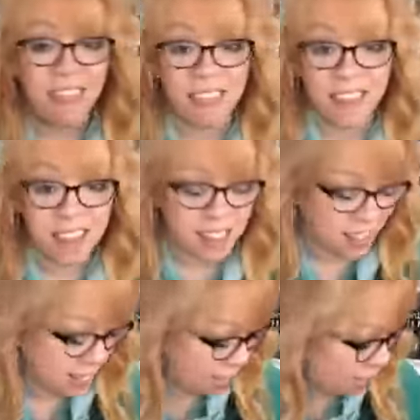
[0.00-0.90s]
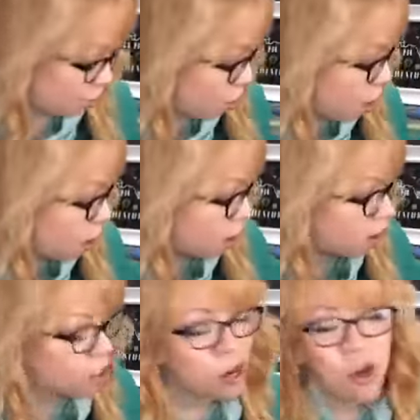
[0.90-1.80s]
This is
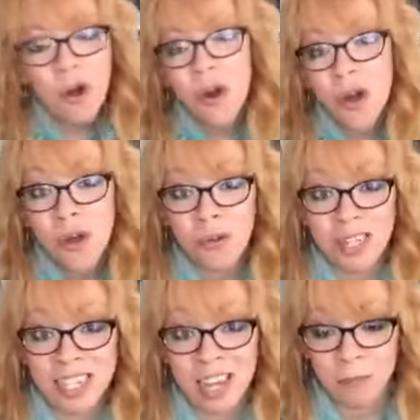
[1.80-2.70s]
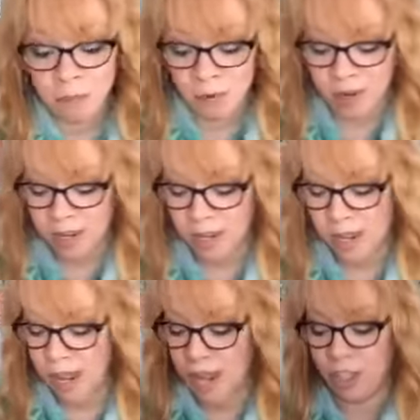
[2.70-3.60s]
our Odette board,
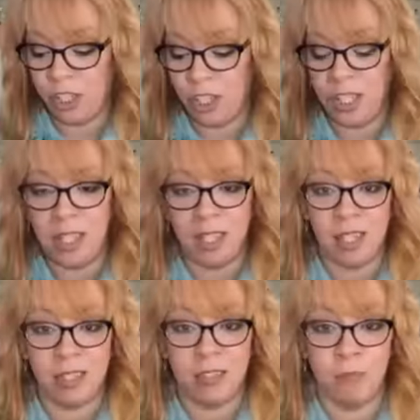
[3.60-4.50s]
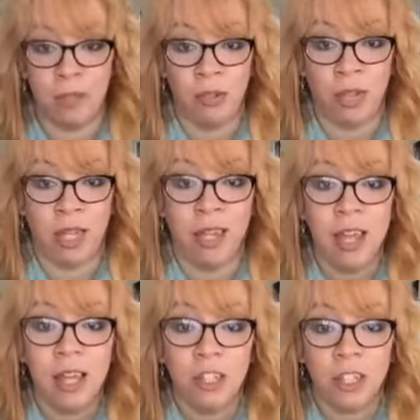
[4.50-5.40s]
and she is a beauty.
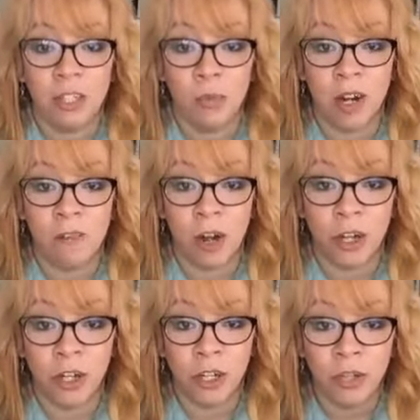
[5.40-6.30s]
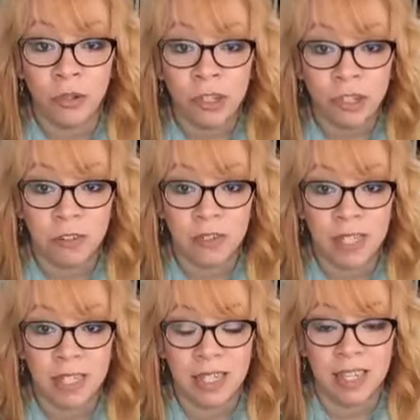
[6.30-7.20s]
She's one of our new
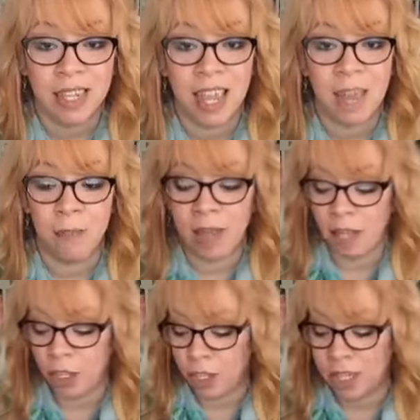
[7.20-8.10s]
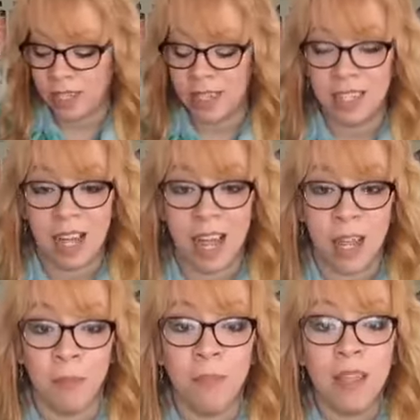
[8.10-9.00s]
surfaces that came in just in
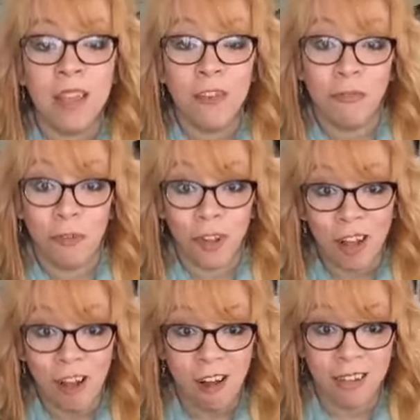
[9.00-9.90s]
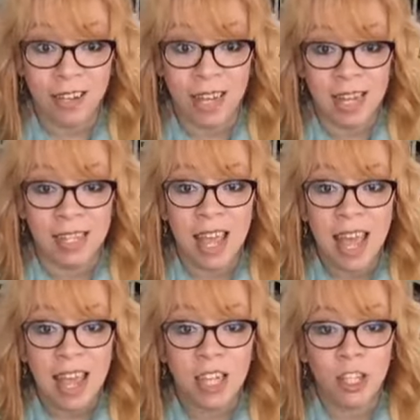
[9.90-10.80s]
time for the holidays.
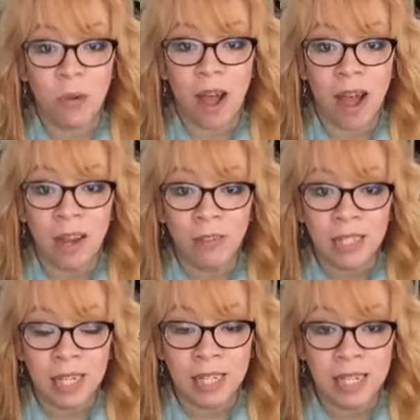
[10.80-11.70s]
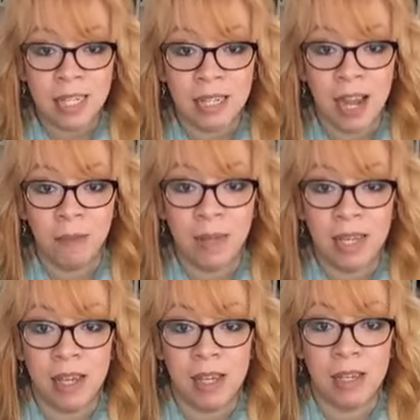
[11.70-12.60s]
And so I really like this sign
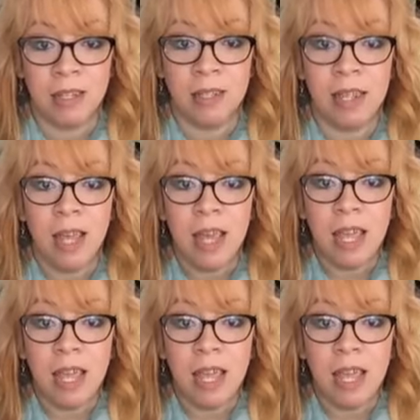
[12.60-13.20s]
because